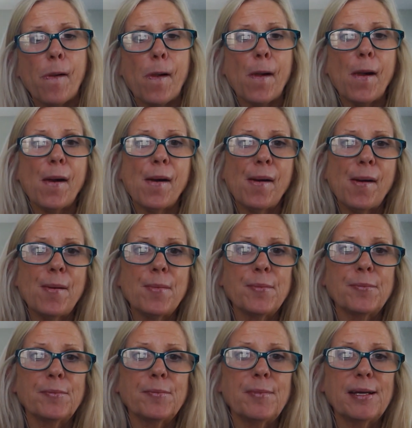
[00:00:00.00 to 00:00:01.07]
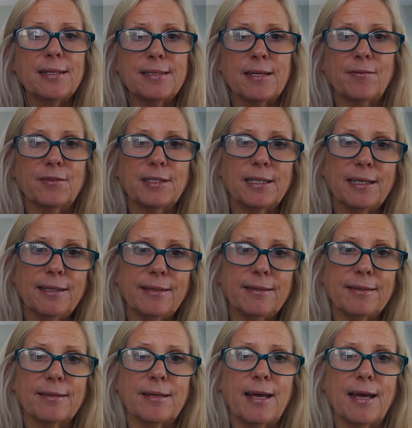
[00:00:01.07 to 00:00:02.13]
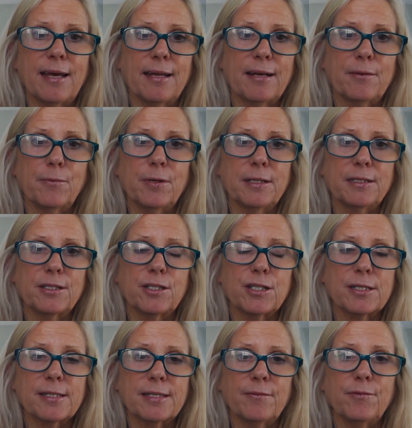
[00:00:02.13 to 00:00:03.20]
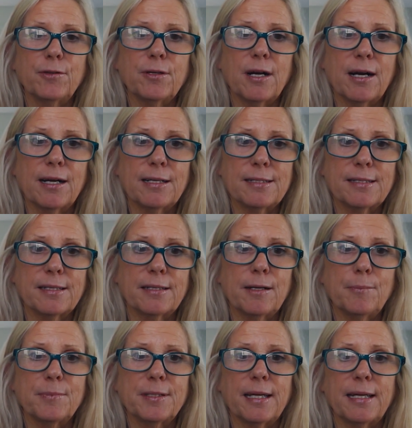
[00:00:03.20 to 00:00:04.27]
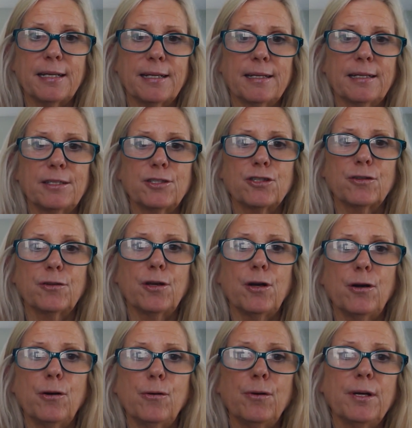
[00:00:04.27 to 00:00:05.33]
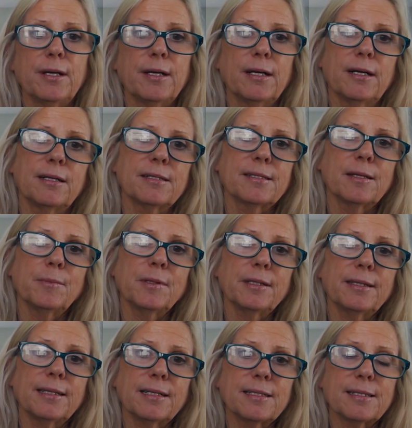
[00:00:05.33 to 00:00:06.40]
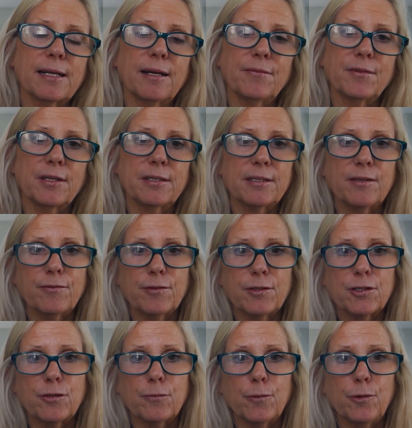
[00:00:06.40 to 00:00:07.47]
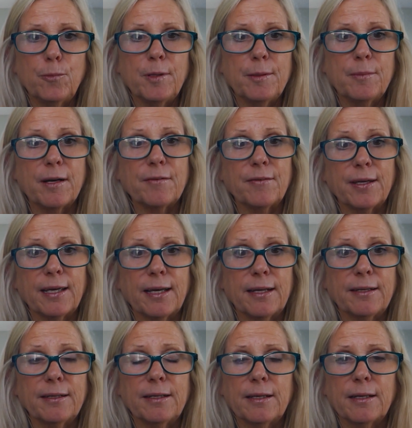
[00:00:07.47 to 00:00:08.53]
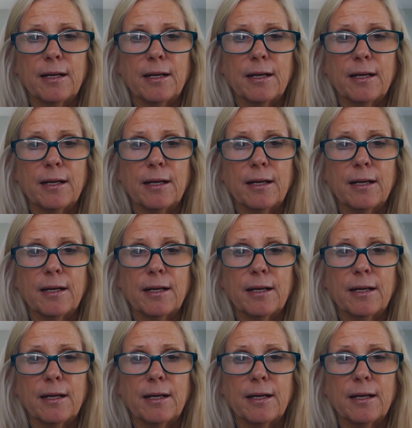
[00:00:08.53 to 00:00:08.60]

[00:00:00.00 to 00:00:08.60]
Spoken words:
May 17th, and I wanted to just give you guys an update and let you know some of the things that I've done different to Ruby, my van,